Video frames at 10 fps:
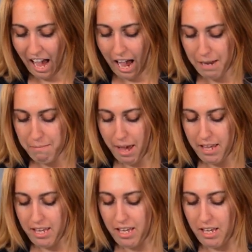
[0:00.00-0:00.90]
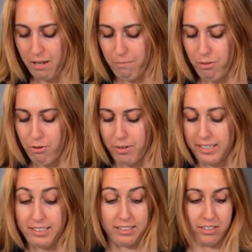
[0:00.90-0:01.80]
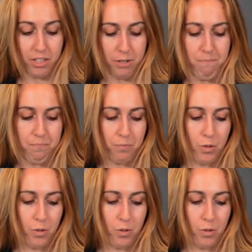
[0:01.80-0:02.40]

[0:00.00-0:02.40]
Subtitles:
I met him through his sister,